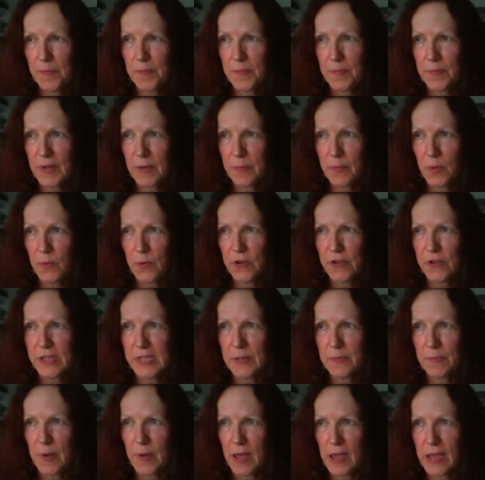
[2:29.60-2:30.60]
People were
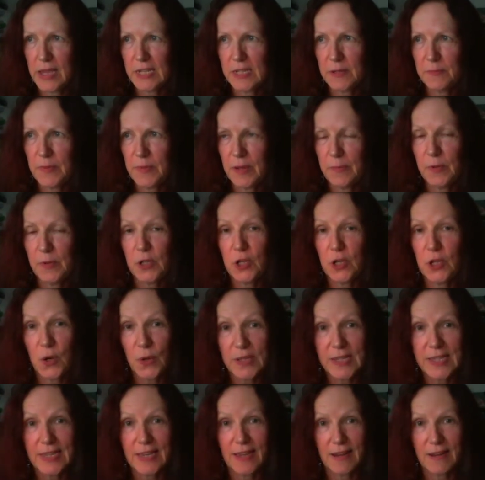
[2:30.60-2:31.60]
inspired, and people
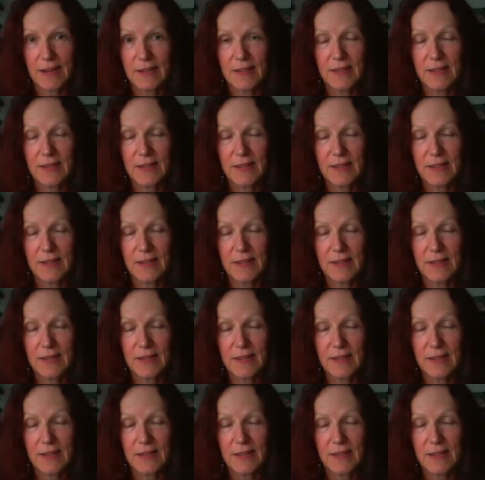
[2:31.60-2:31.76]
got it,